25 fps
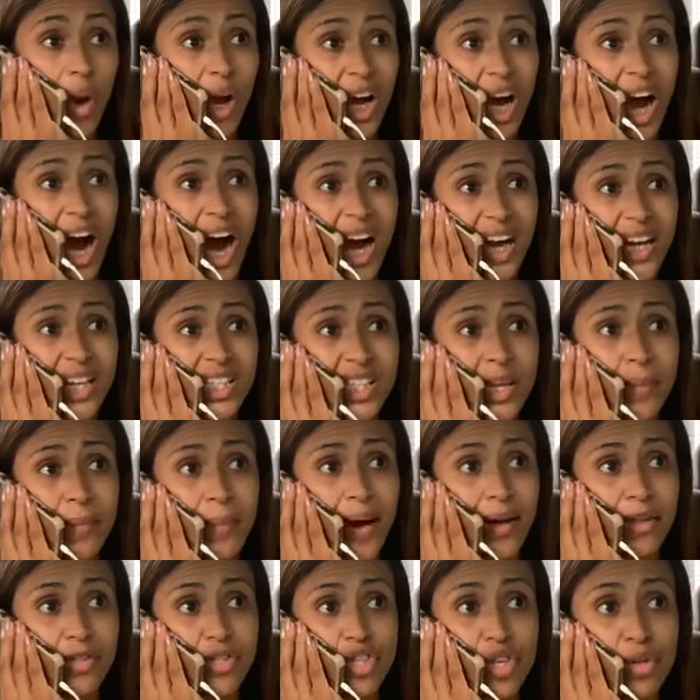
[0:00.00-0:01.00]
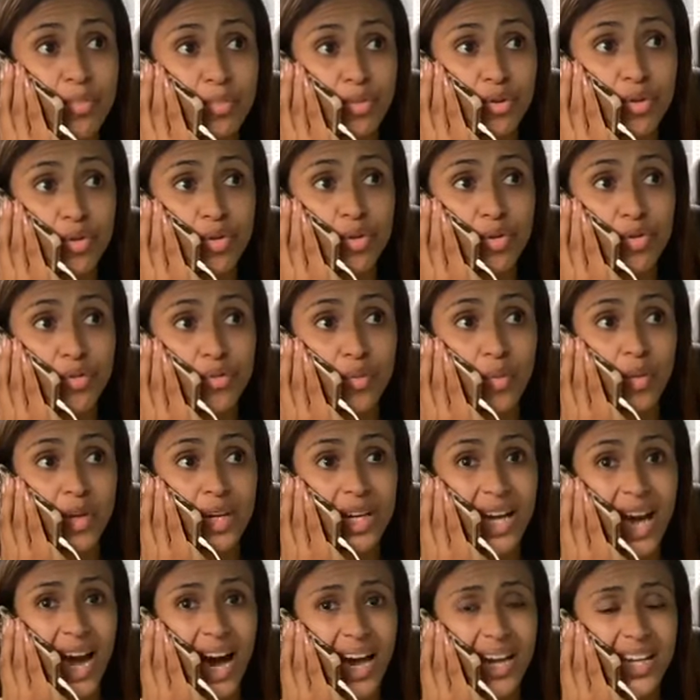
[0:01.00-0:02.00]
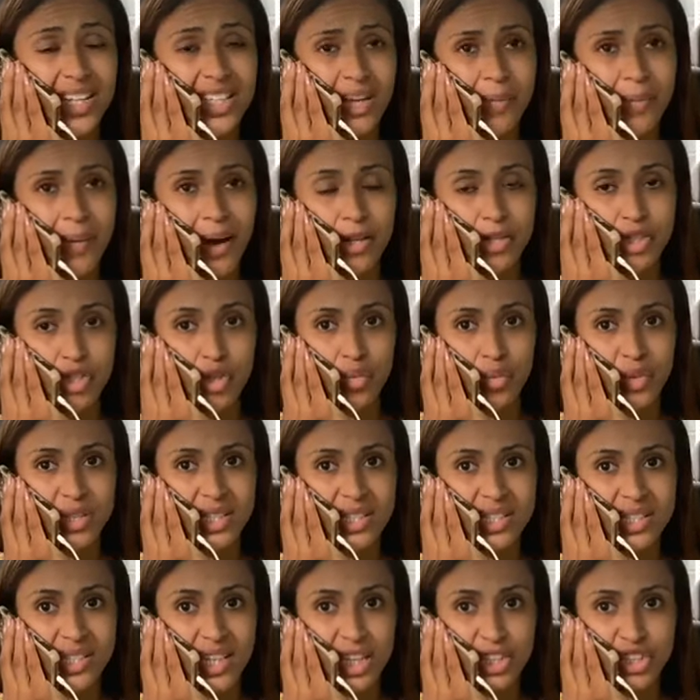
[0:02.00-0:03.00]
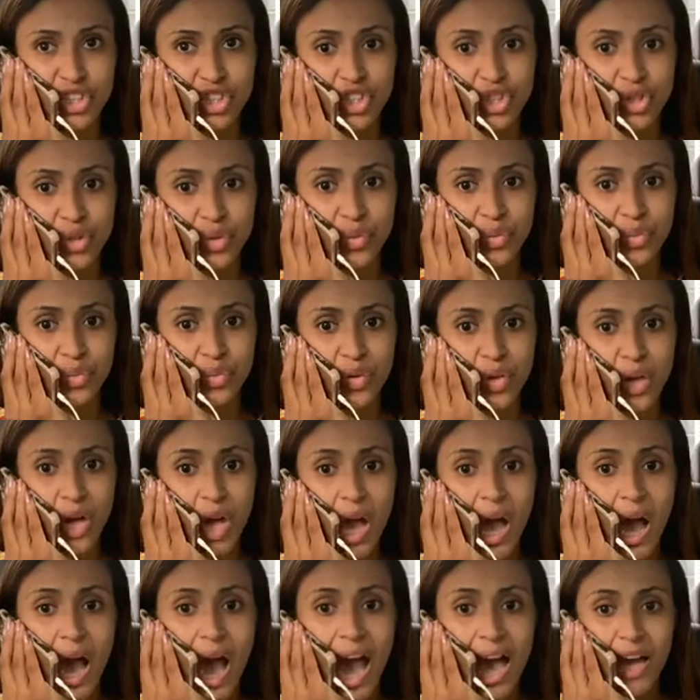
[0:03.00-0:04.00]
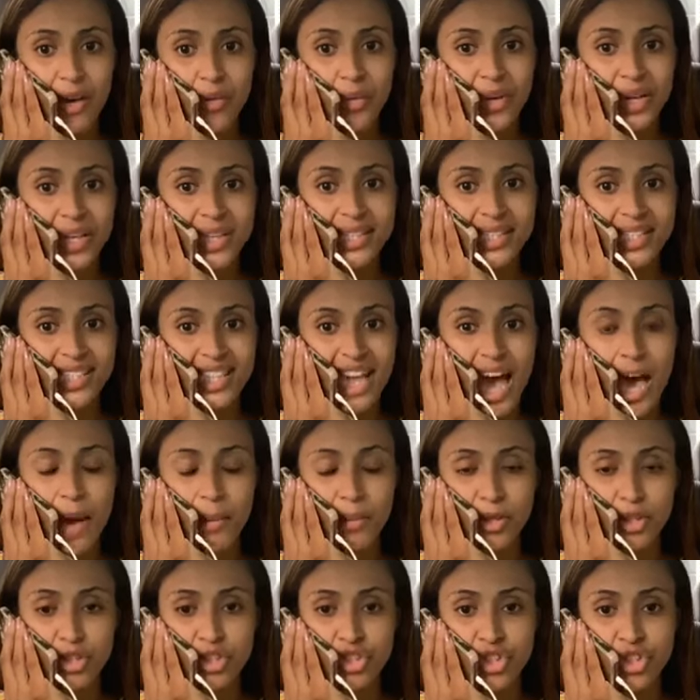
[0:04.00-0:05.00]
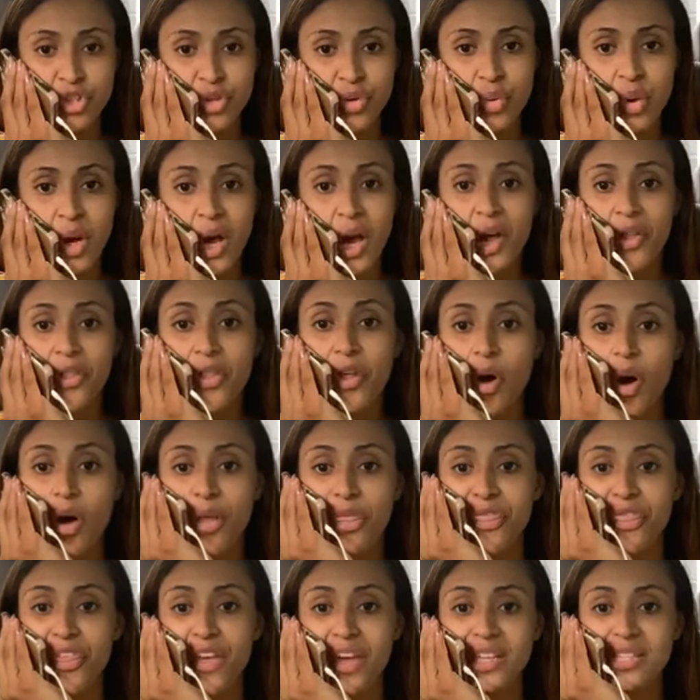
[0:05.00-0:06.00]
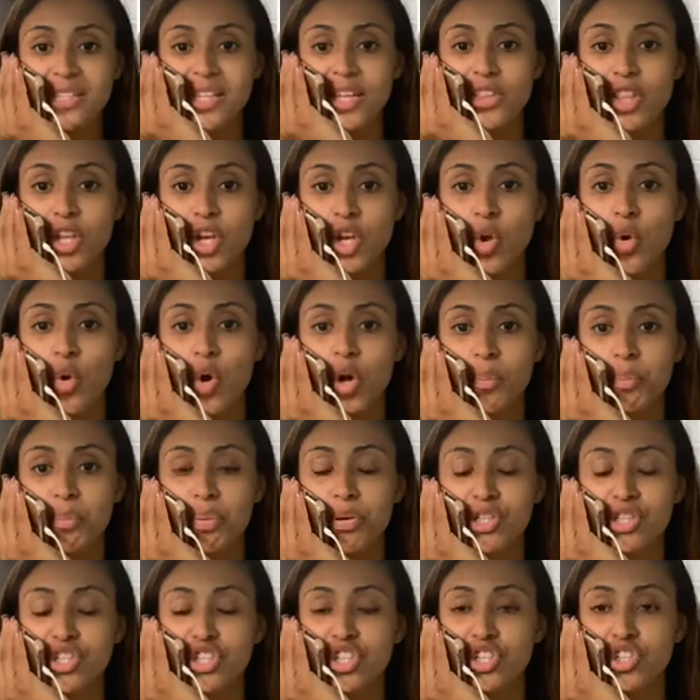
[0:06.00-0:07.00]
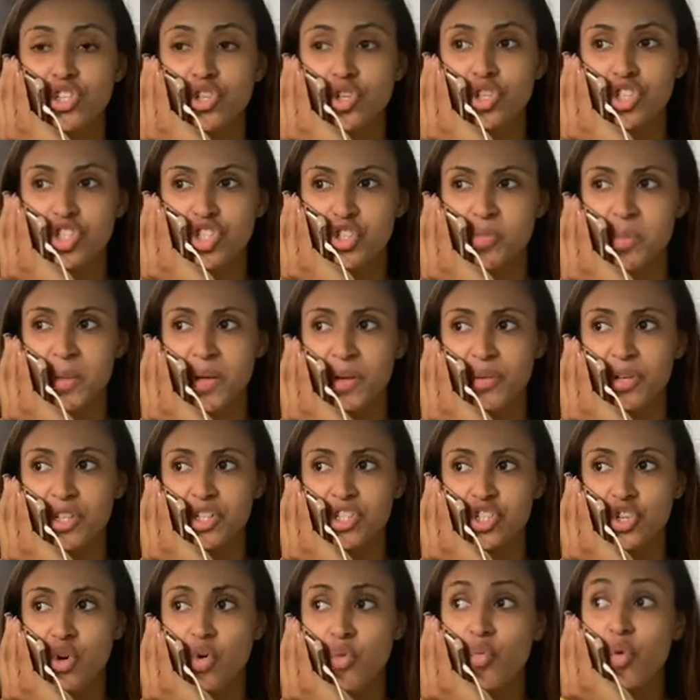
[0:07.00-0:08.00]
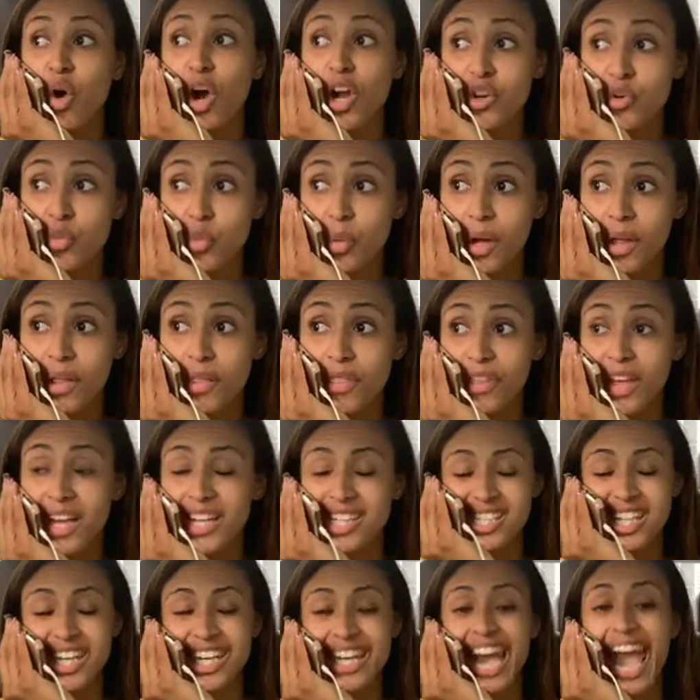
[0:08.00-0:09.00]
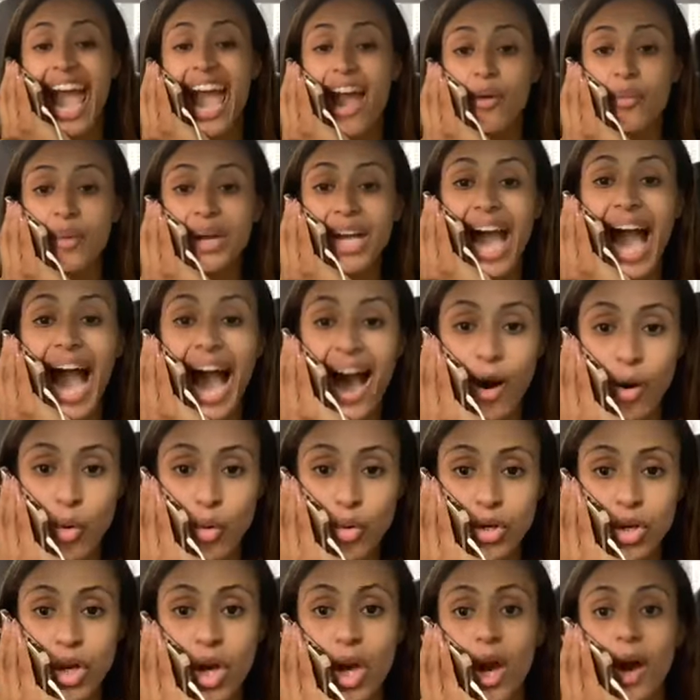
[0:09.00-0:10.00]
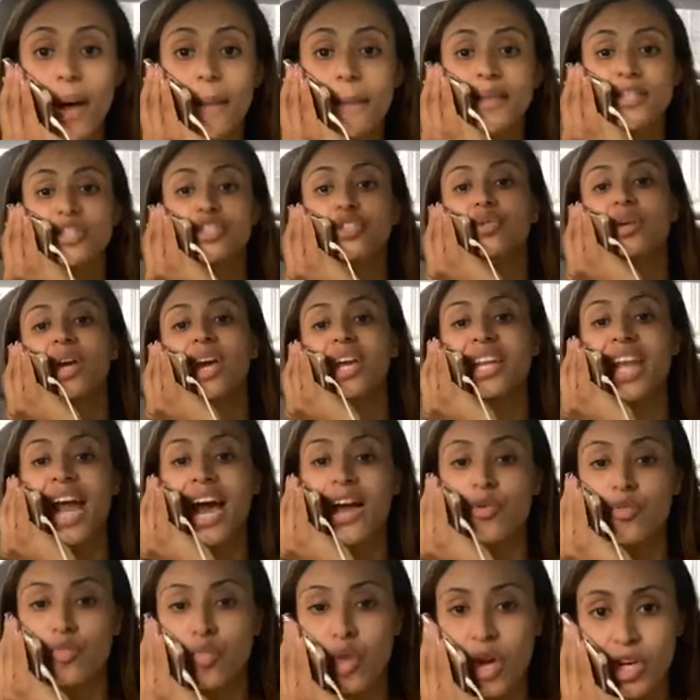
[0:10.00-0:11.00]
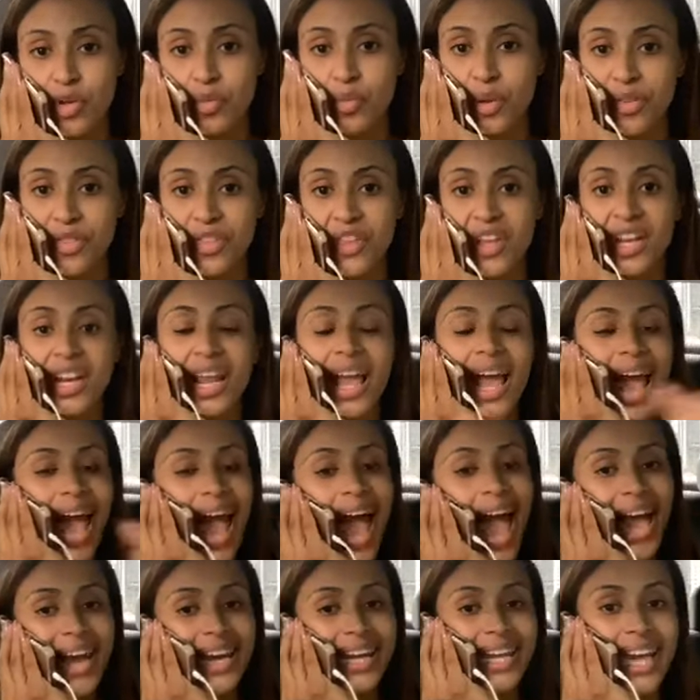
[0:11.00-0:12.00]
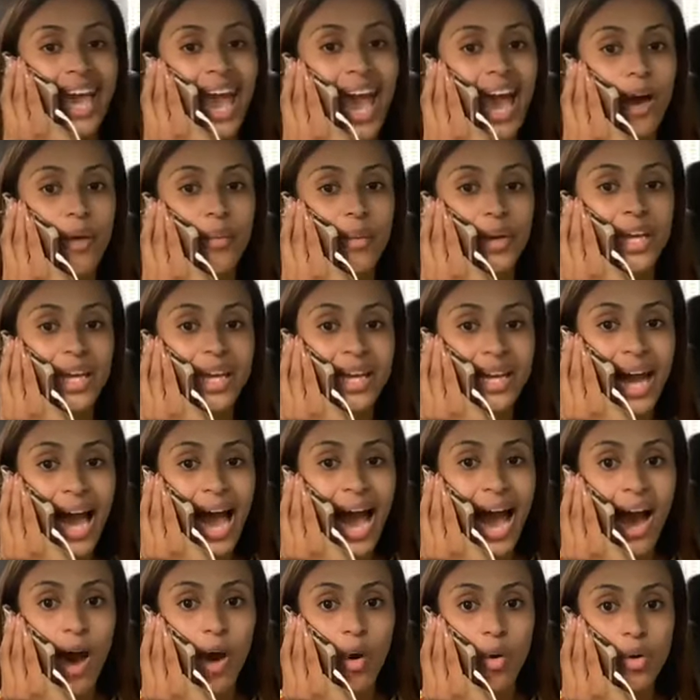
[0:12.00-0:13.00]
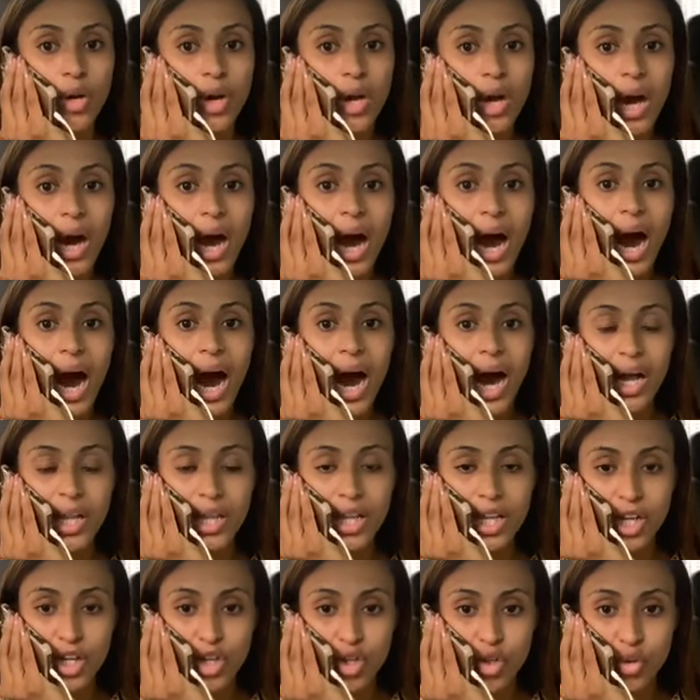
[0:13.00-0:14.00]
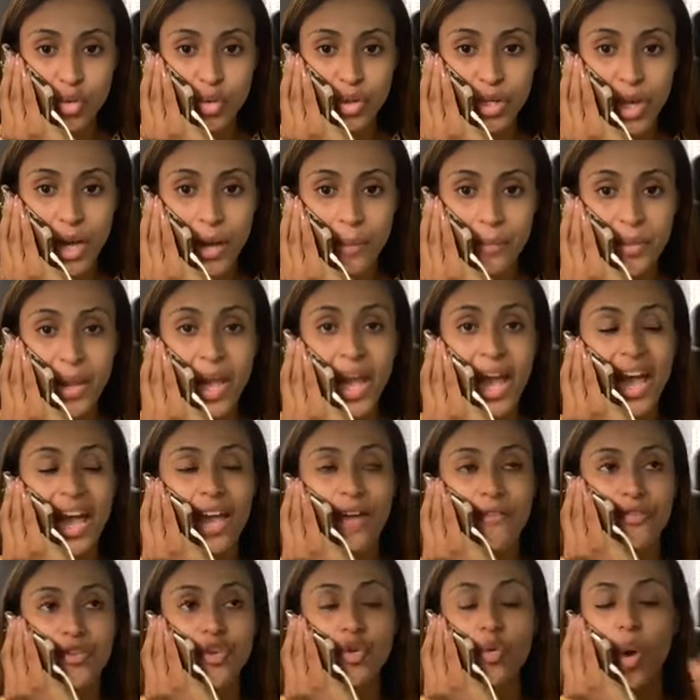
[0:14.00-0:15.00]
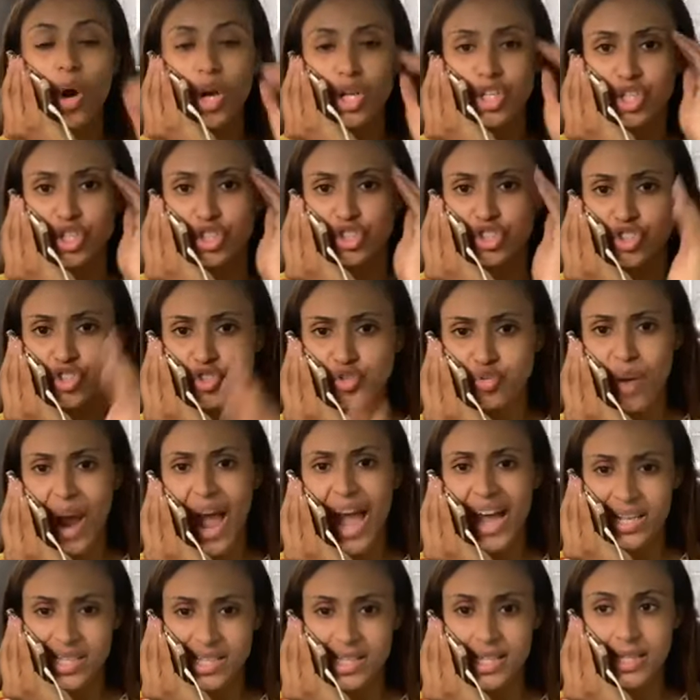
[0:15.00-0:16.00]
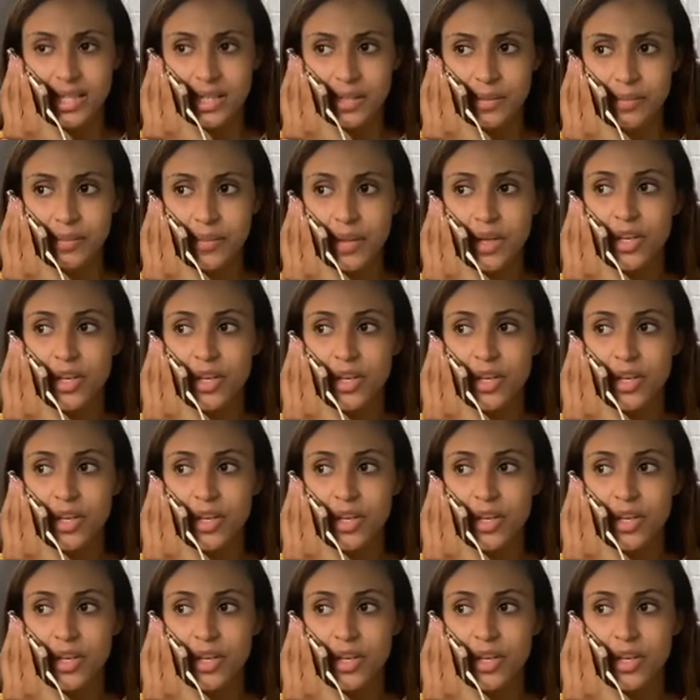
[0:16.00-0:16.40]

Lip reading: God is about to move, when God is about to reset you and reestablish you, there are things that the Lord puts in your spirit to run with and to carry out, but you cannot run with it and carry it out. Hallelujah. If you are distracted.